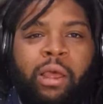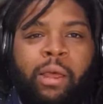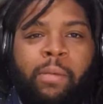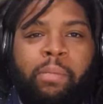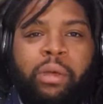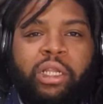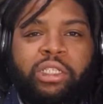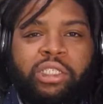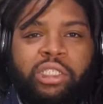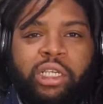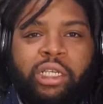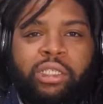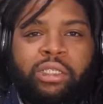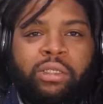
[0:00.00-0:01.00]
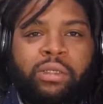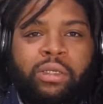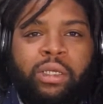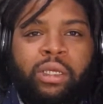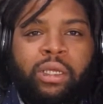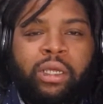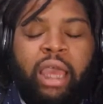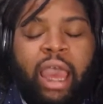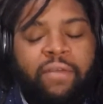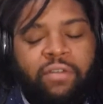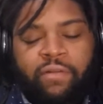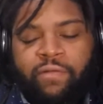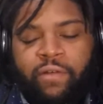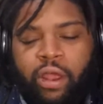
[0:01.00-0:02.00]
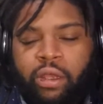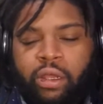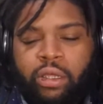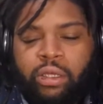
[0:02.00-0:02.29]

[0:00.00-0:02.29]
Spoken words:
but it's just having fun.